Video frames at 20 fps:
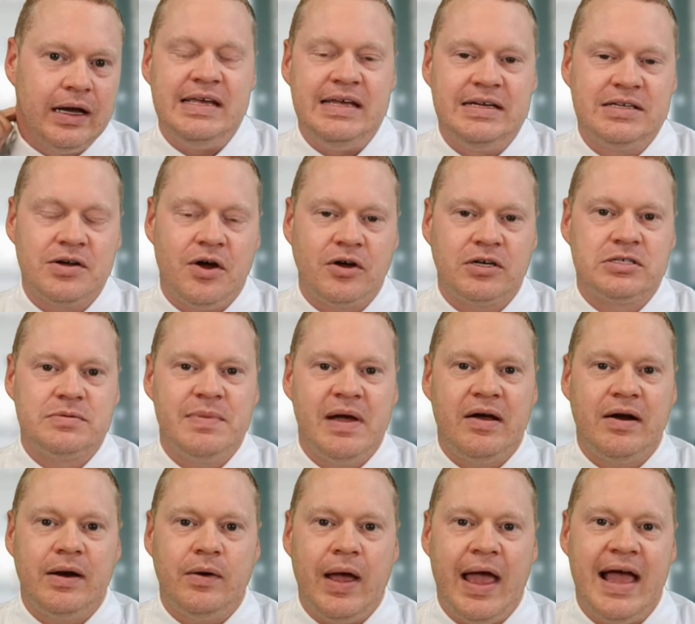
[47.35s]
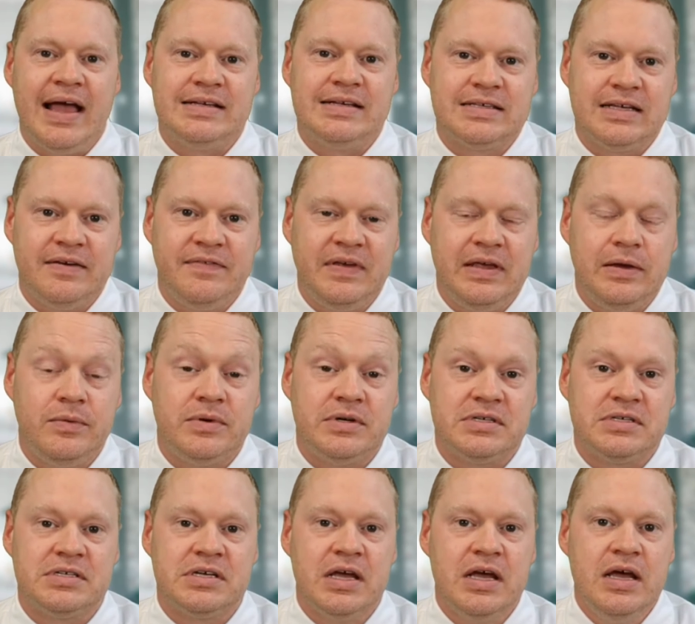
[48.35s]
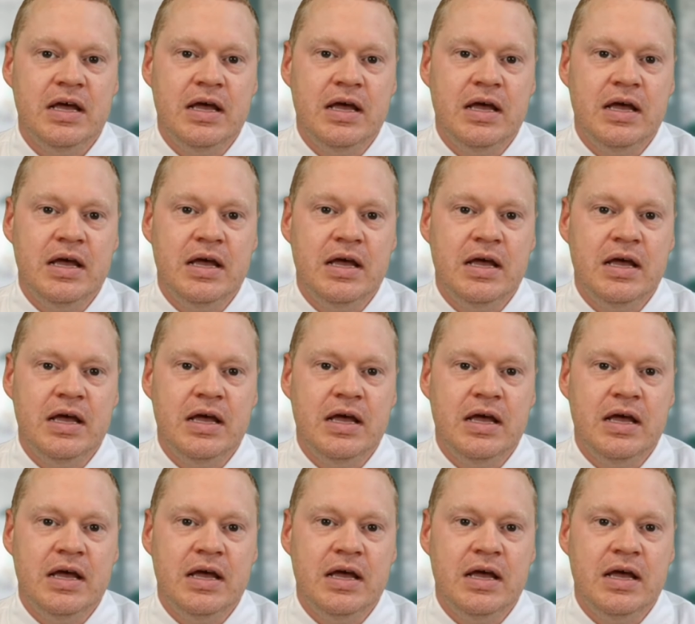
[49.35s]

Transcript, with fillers: He talks about it as if he was